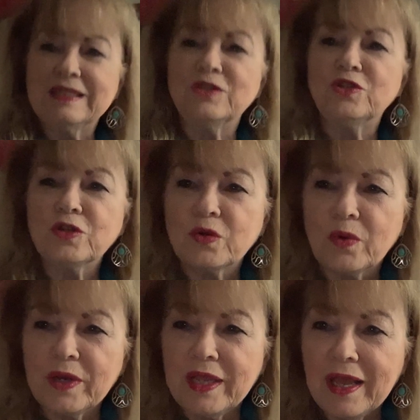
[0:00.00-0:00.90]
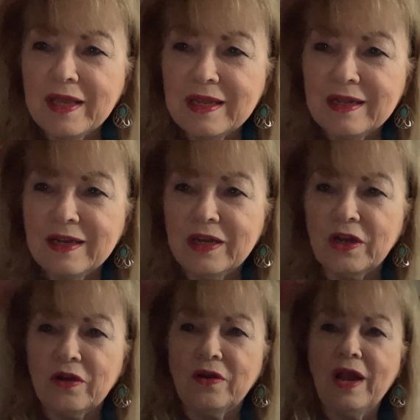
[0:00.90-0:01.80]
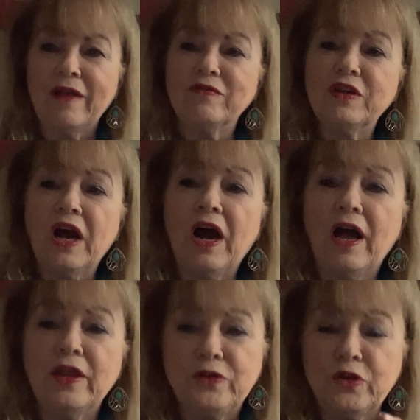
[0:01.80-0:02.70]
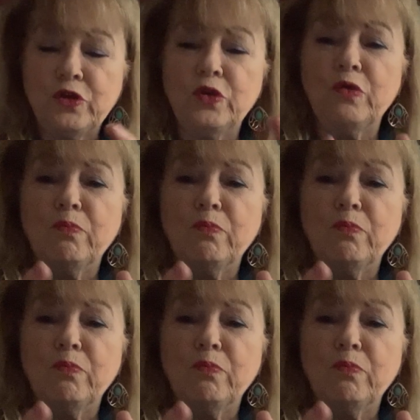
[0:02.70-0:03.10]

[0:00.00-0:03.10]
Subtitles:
that you create in here have got to